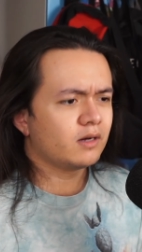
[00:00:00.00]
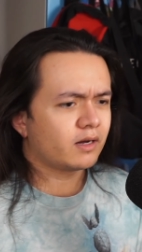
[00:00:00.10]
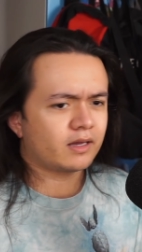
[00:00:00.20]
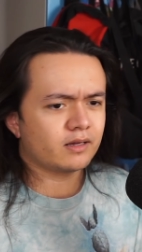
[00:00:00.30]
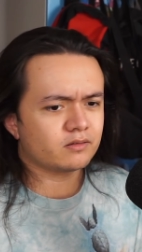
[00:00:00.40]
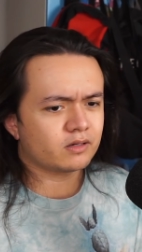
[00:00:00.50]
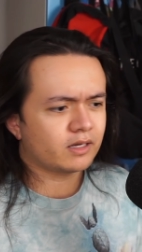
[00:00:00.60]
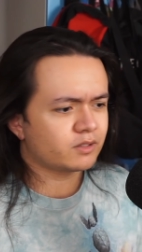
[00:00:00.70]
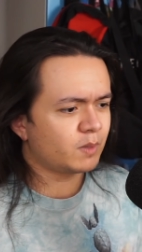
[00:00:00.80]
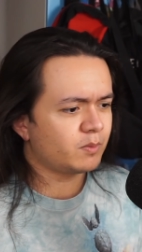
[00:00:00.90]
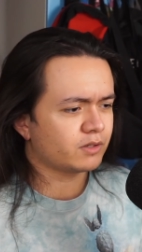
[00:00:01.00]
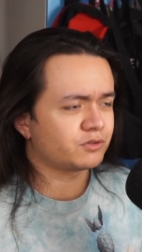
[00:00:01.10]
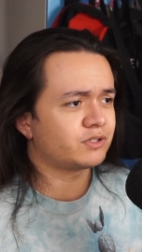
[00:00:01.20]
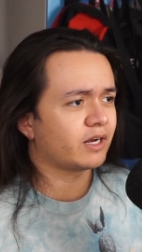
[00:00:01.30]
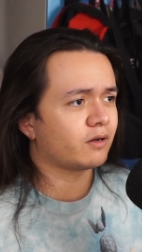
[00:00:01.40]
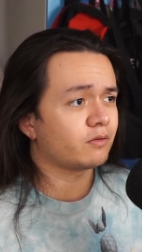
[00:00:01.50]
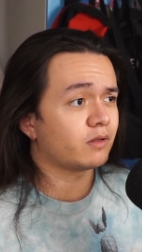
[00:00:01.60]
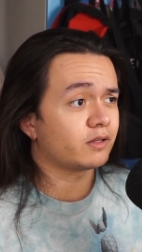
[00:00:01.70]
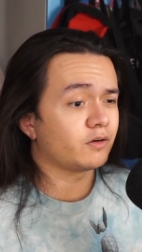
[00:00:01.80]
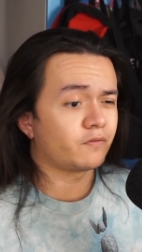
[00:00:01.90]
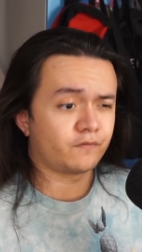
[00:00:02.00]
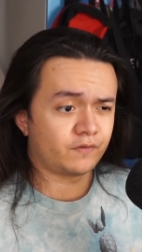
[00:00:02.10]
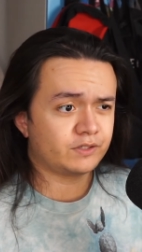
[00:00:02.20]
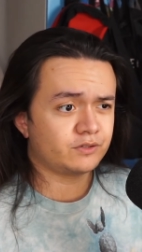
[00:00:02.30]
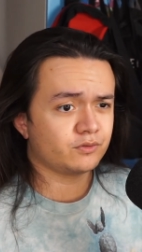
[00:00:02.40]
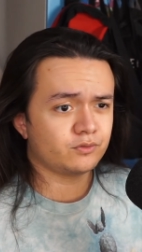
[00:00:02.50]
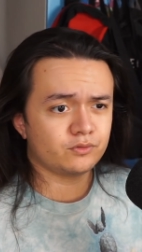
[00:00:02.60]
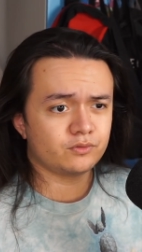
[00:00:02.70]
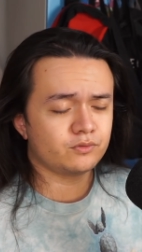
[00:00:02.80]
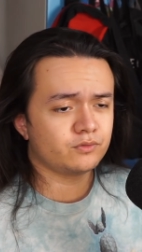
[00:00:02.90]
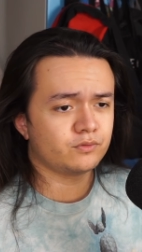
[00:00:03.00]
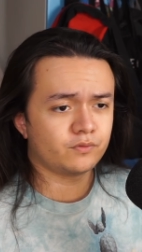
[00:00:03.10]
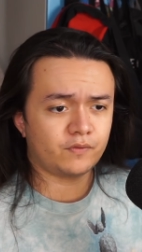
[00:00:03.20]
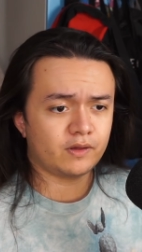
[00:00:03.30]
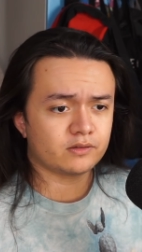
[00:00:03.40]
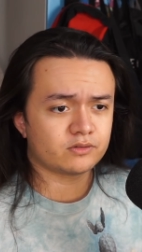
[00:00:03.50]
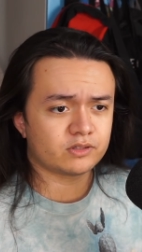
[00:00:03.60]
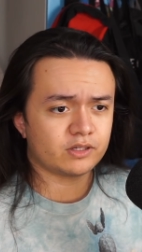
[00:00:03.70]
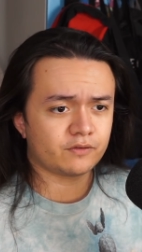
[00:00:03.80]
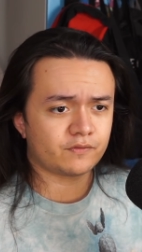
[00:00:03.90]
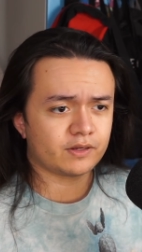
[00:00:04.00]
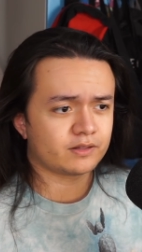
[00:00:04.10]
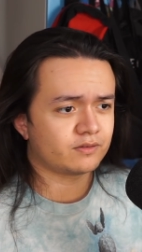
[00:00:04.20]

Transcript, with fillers: I guess, I guess maybe I should check out like the official thing to see if it